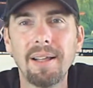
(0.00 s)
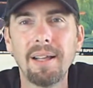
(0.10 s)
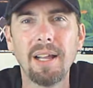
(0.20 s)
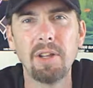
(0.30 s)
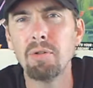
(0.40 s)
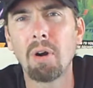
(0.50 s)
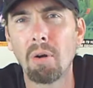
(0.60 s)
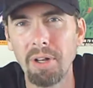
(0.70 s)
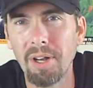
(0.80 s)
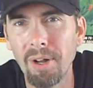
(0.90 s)
And you
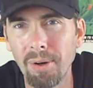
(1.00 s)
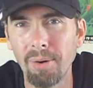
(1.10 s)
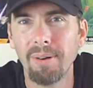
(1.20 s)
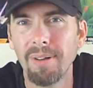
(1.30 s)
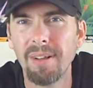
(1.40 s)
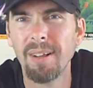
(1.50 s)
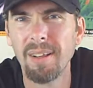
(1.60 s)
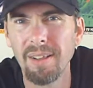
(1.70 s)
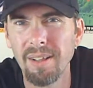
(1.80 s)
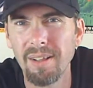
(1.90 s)
already know
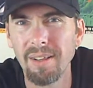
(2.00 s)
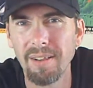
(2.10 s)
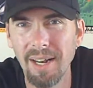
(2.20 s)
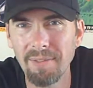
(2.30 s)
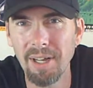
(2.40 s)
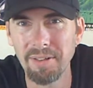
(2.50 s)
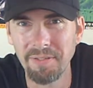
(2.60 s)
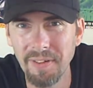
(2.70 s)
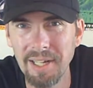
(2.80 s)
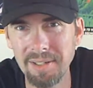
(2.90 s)
that I've got the
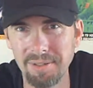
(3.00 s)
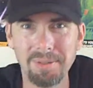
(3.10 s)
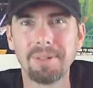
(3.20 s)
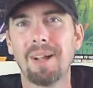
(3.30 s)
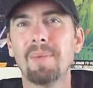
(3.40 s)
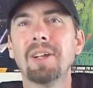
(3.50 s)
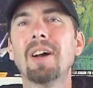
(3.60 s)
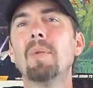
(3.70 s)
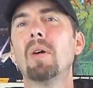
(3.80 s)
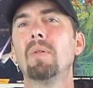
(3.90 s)
phaser. I mean, come
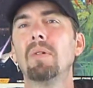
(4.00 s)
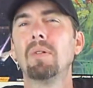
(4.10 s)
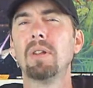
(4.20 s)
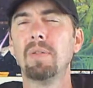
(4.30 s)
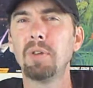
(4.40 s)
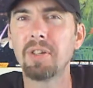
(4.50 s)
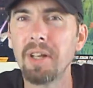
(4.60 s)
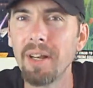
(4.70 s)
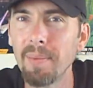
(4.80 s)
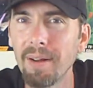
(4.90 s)
on. Have you seen any
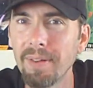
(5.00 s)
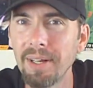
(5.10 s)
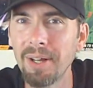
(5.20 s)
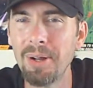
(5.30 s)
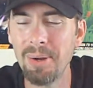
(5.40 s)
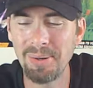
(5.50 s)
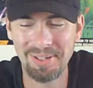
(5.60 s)
of my videos?